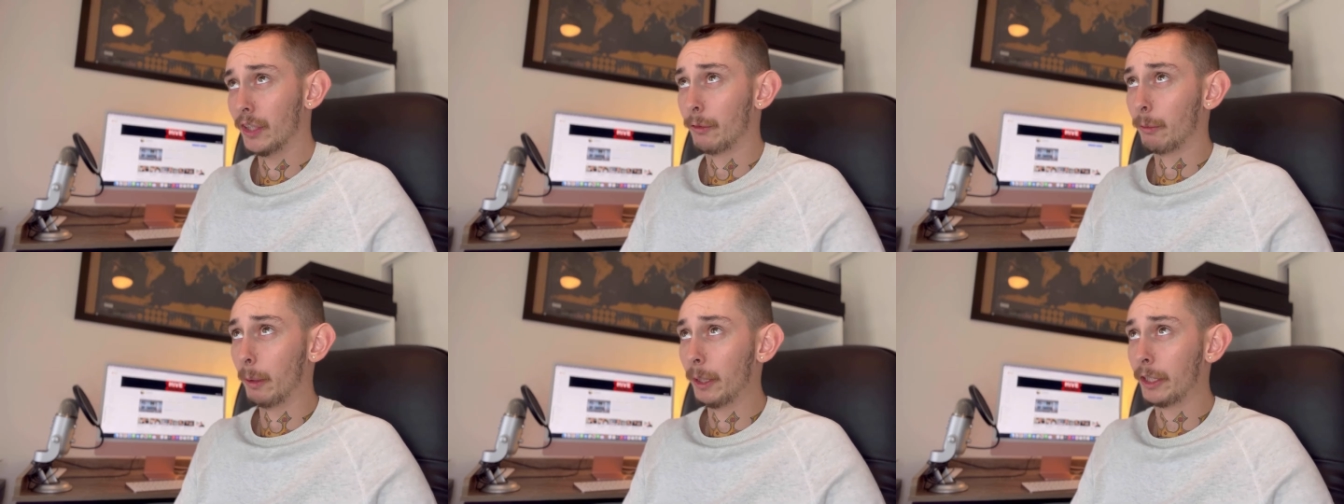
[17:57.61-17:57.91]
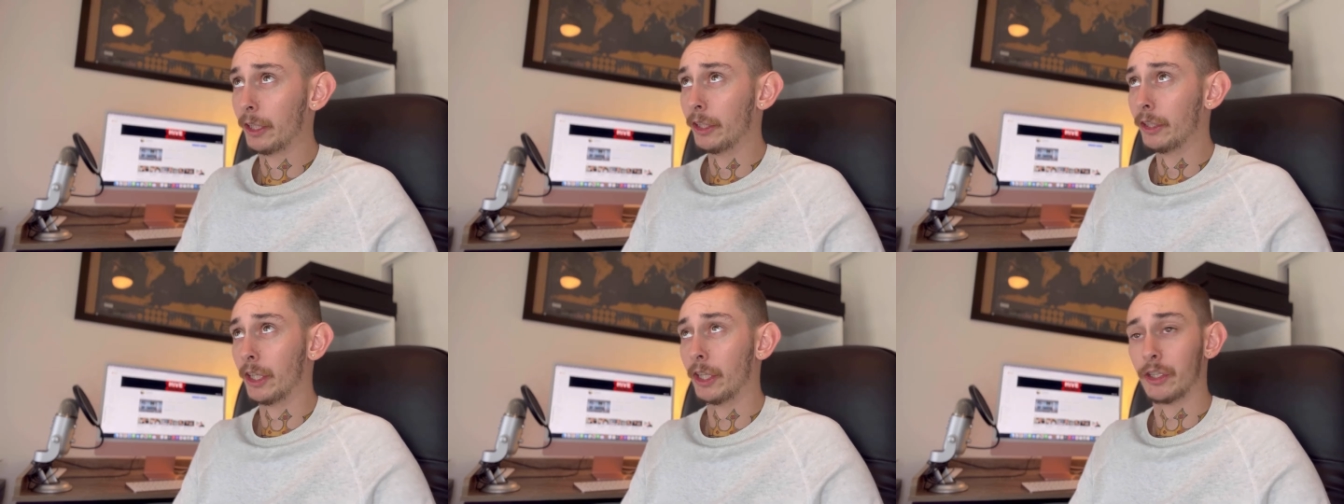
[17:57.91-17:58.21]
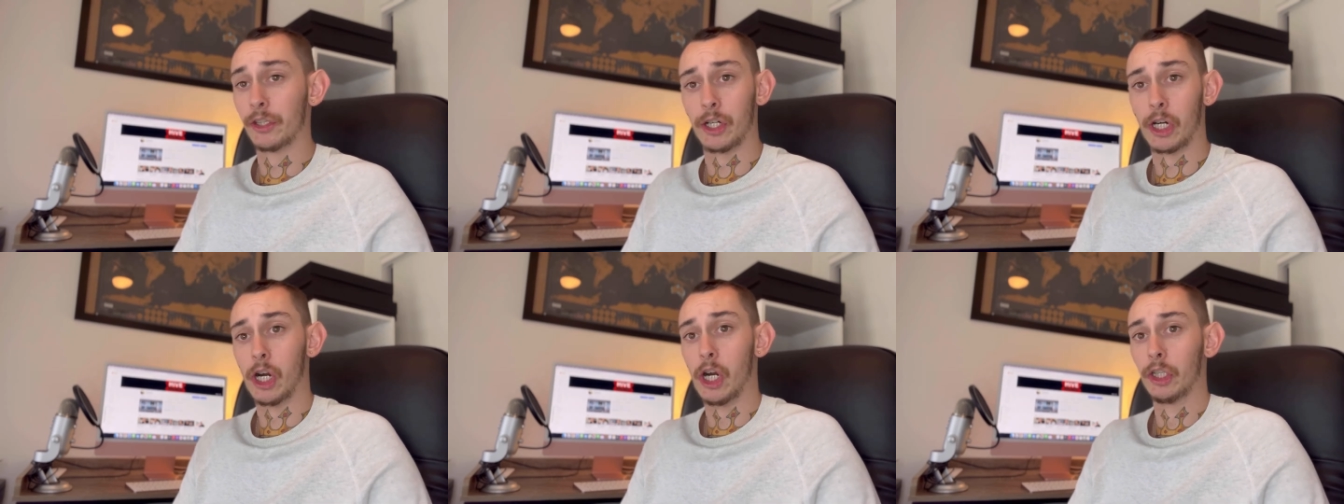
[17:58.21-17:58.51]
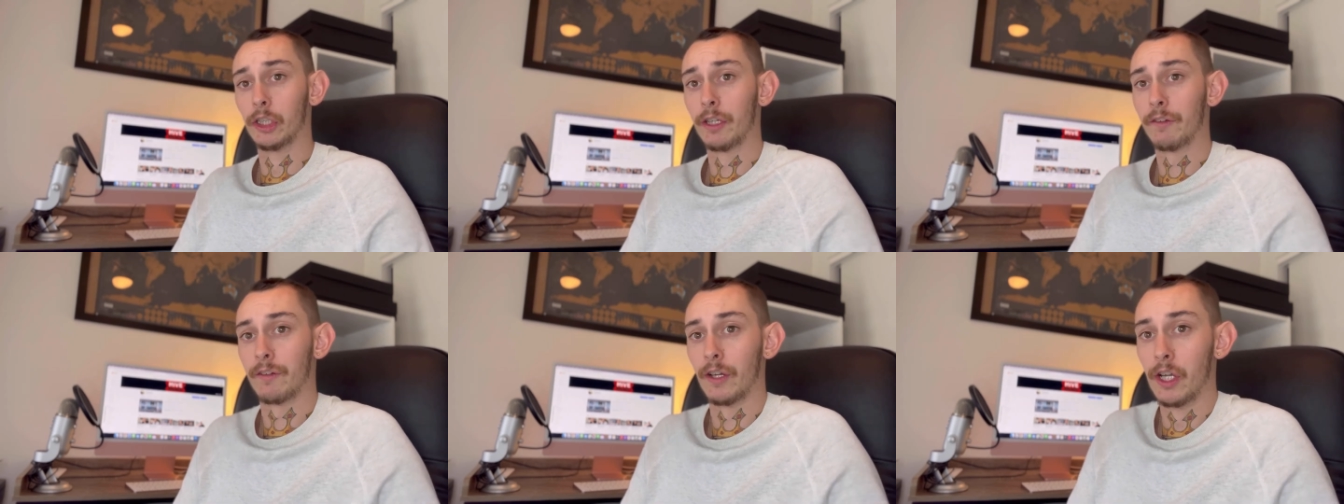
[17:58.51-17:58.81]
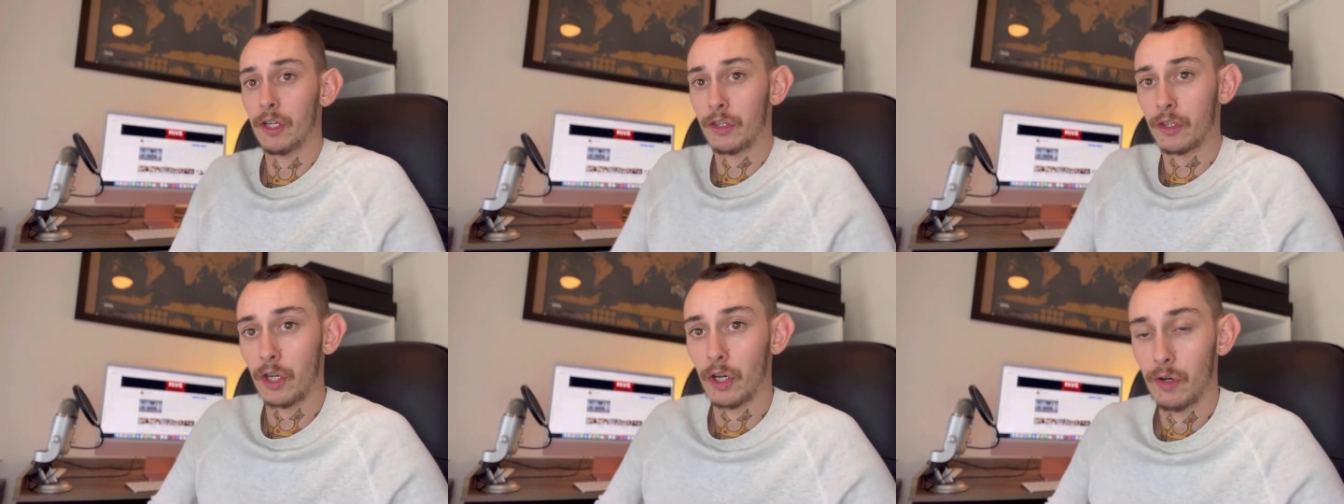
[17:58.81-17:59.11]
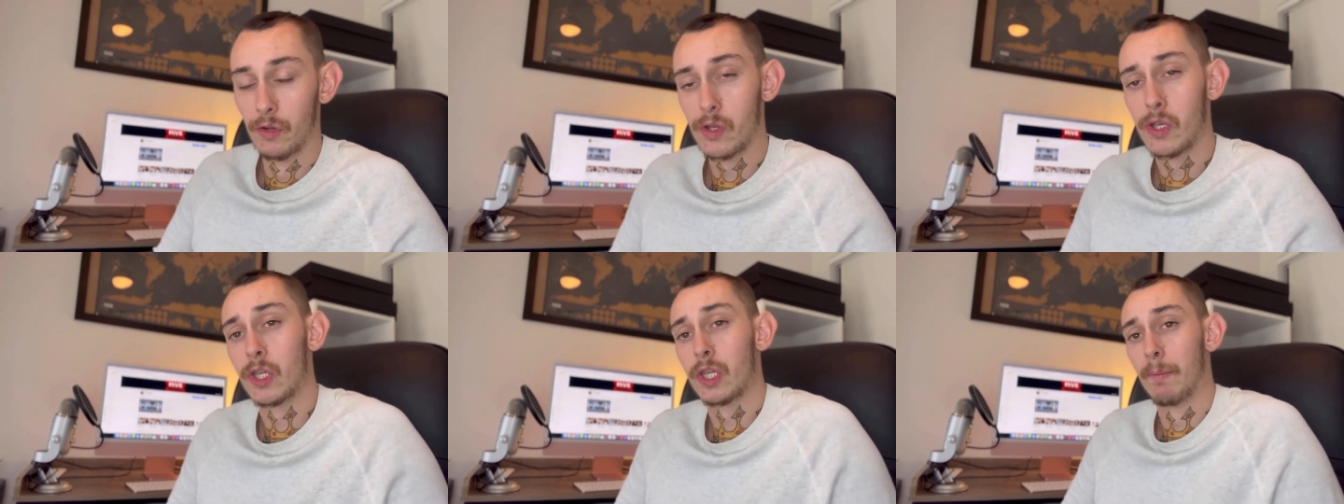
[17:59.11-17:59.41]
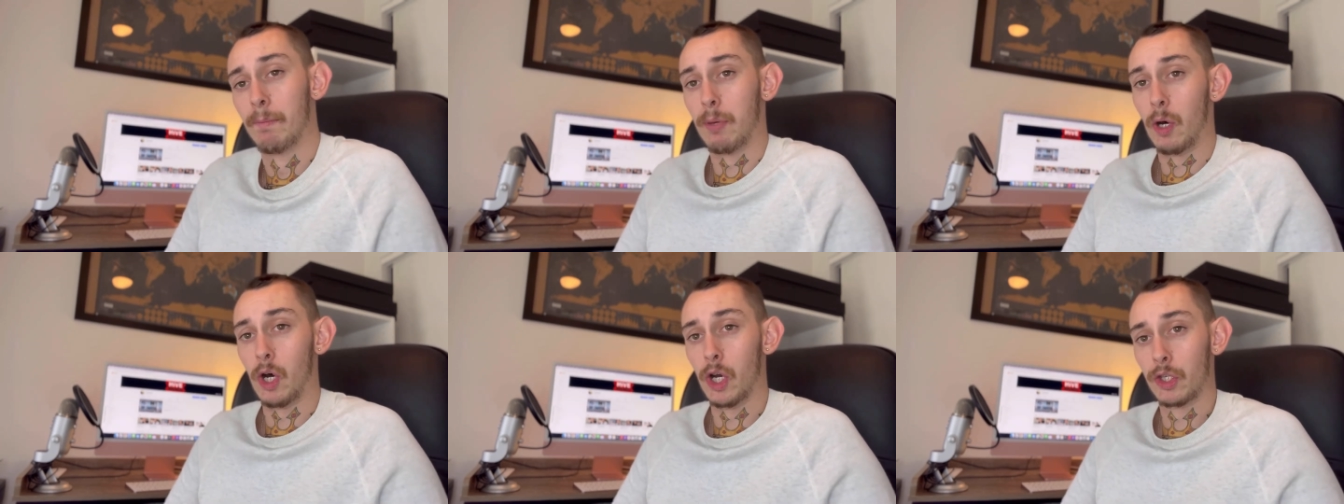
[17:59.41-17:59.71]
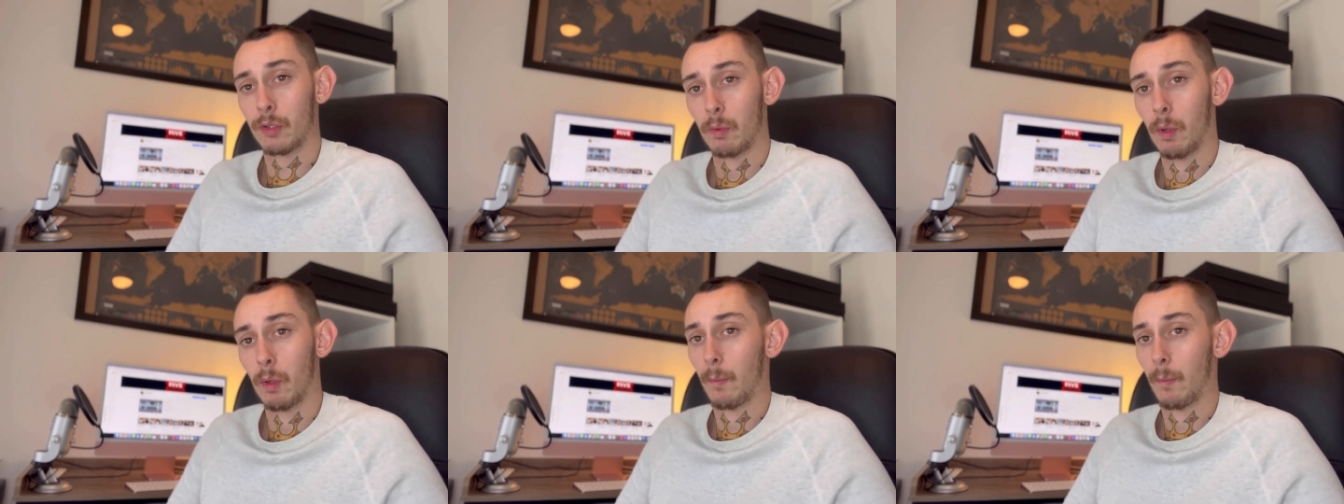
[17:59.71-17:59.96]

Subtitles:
We can get your OnlyFans girls as a buy swap